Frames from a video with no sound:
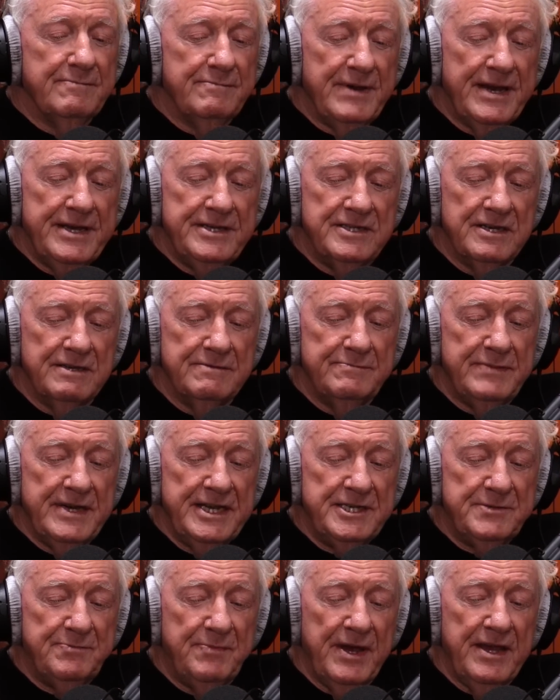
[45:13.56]
Pete
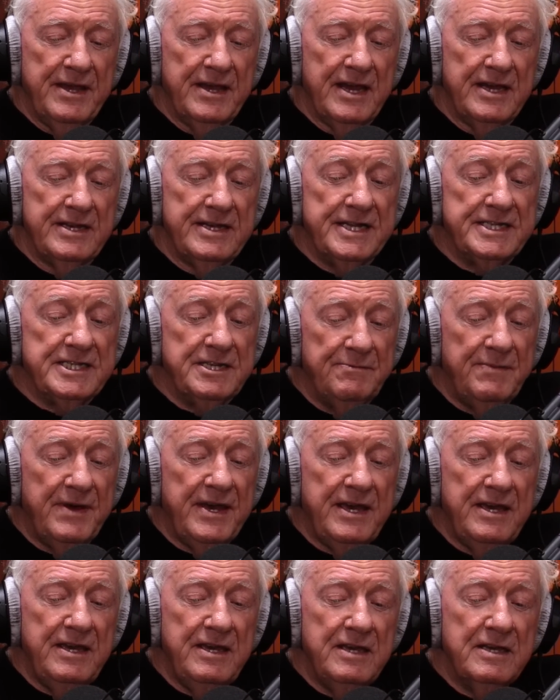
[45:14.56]
Springate. Now, to
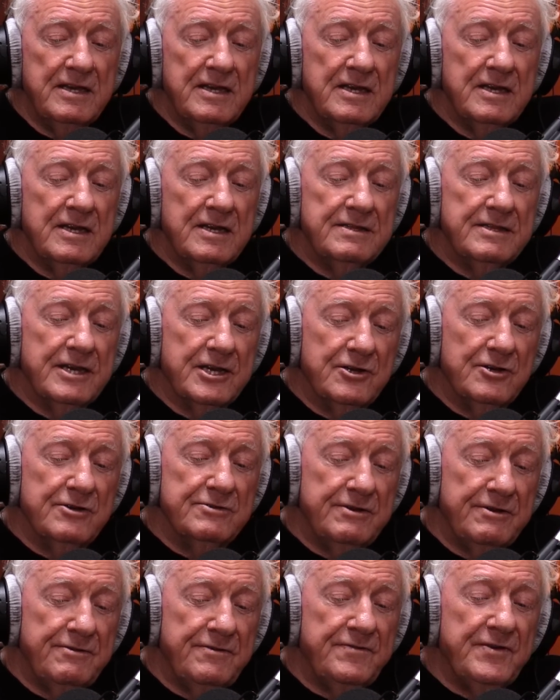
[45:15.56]
me, they
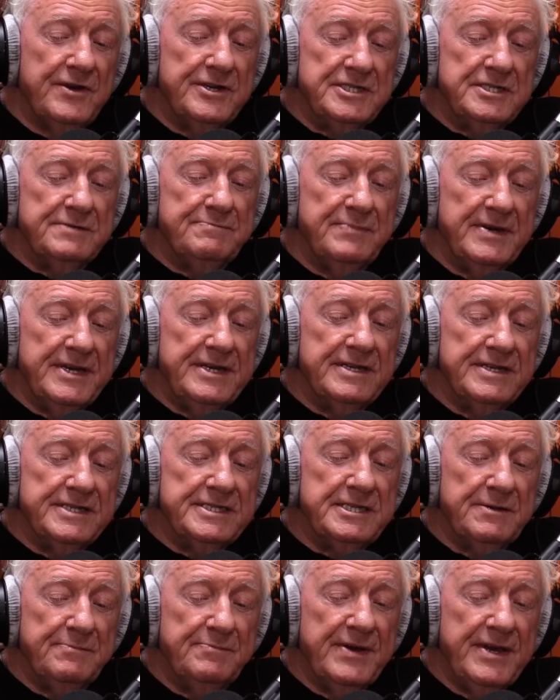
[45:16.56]
referred to Pete as
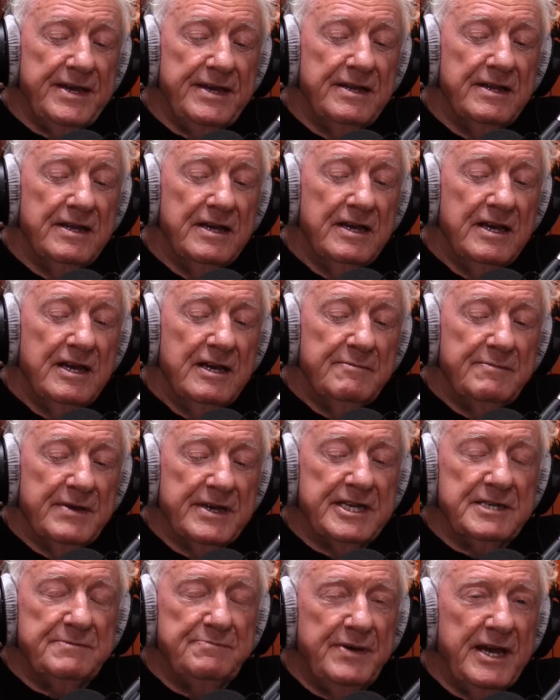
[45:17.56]
Sir Pete,
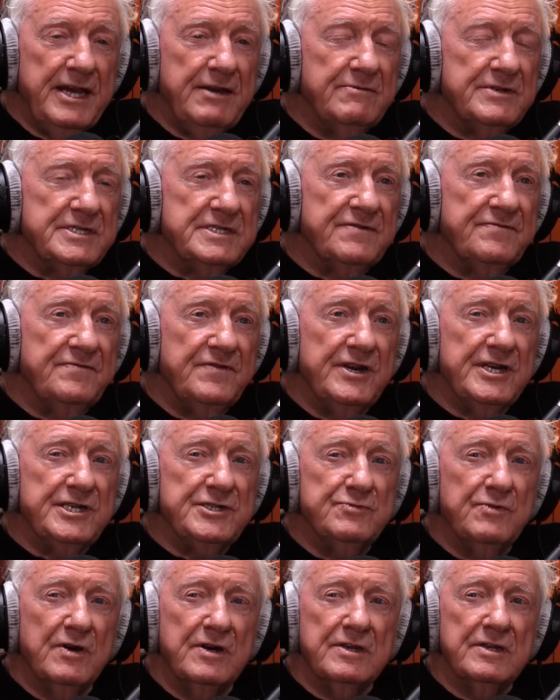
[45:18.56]
because Pete was the
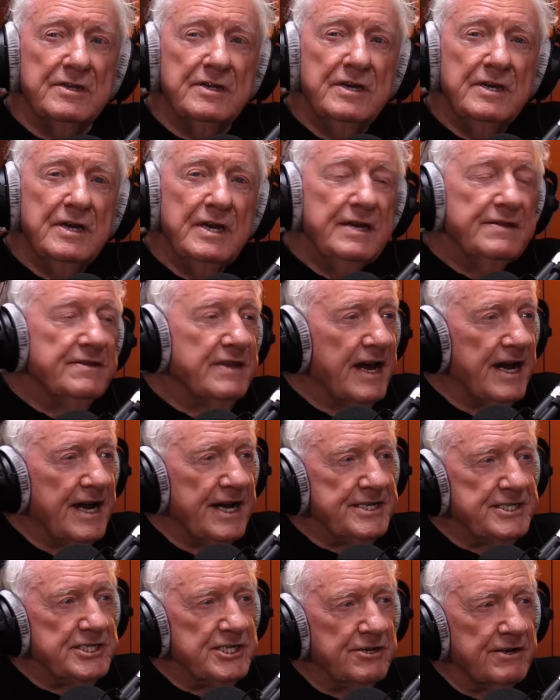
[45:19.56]
first one that I
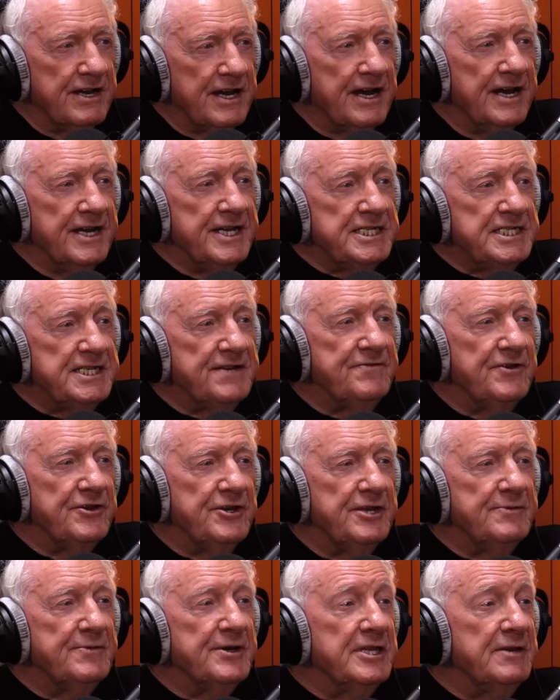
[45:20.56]
saw. I
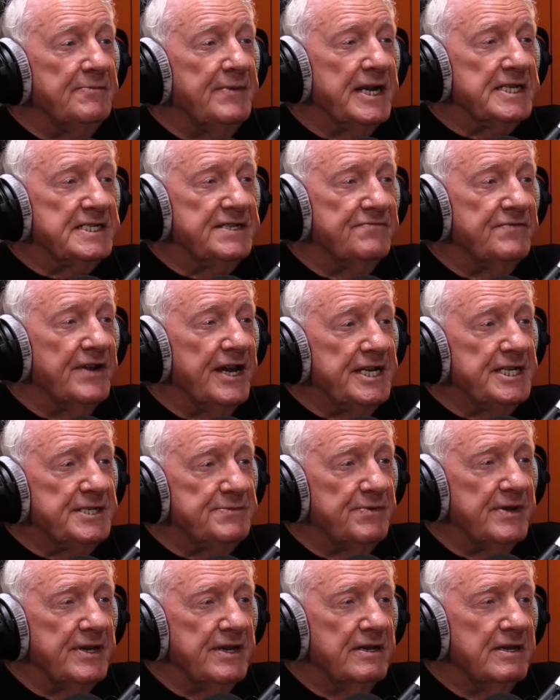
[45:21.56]
interviewed him on the banks of
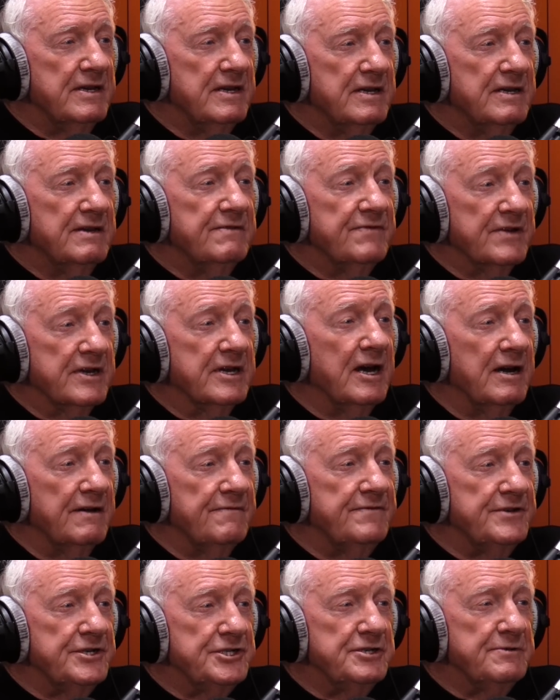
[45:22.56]
Raisbury for carp
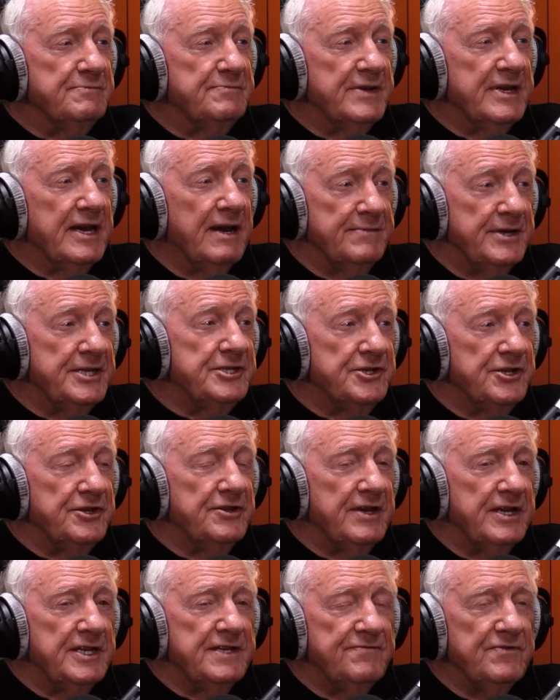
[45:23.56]
fishing. Pete, I
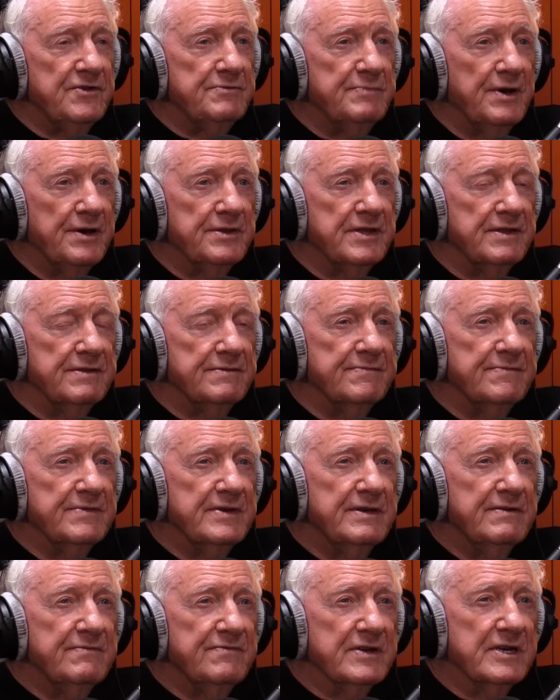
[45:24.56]
interviewed both of them
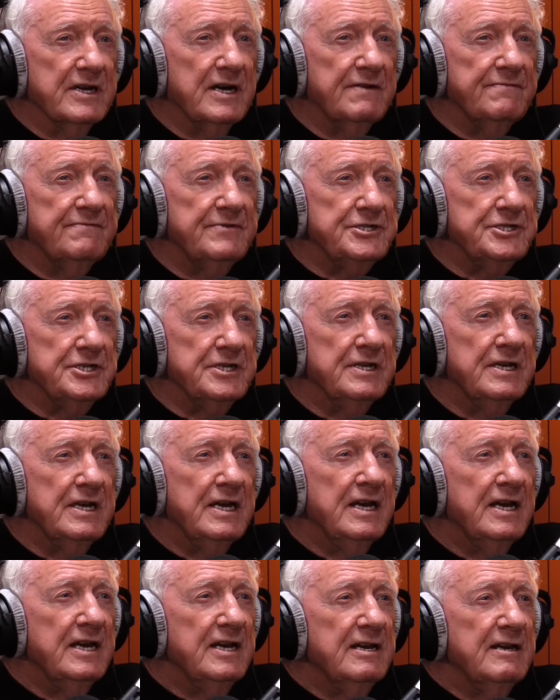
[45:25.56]
for carp fishing.
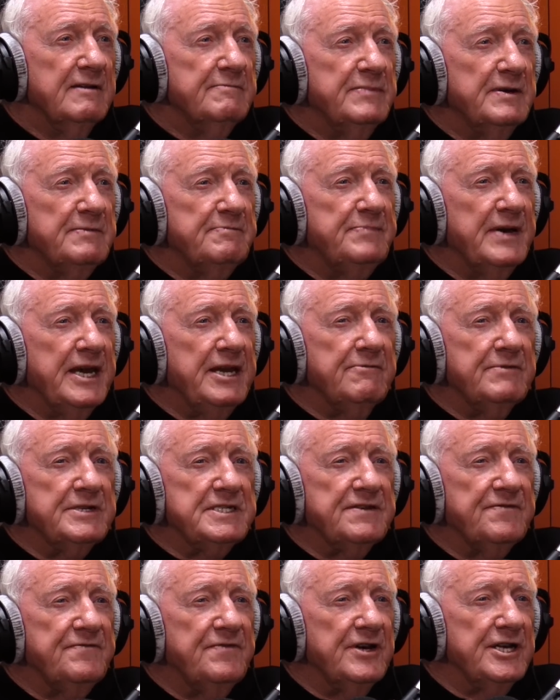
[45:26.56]
But Pete was
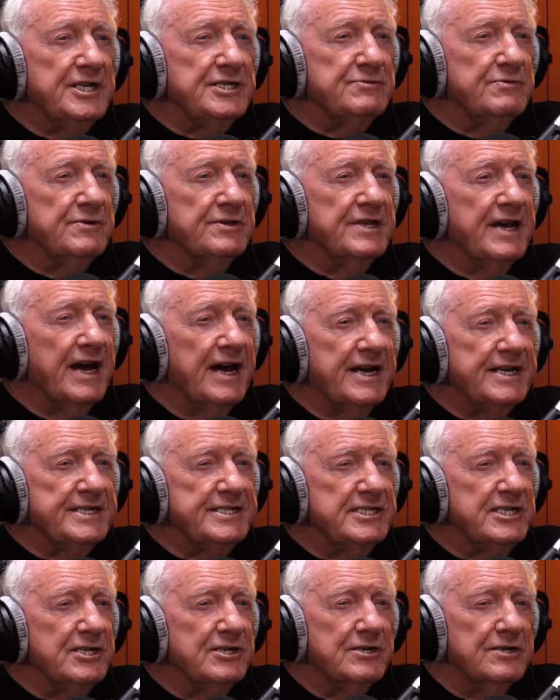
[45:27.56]
the first one that I
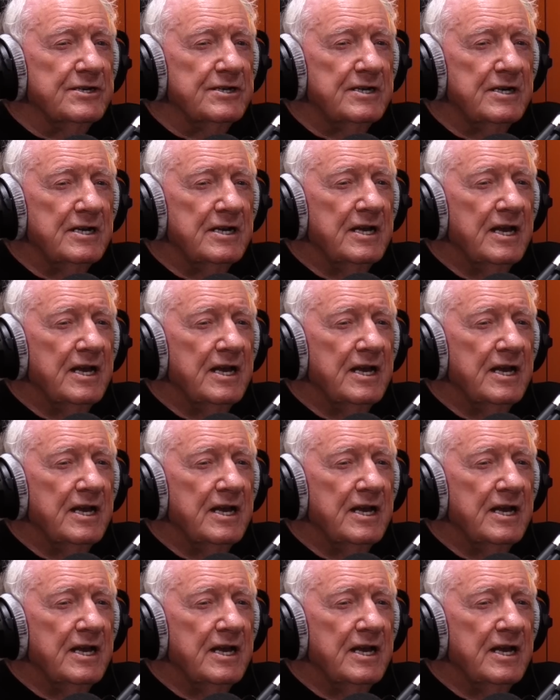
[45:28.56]
saw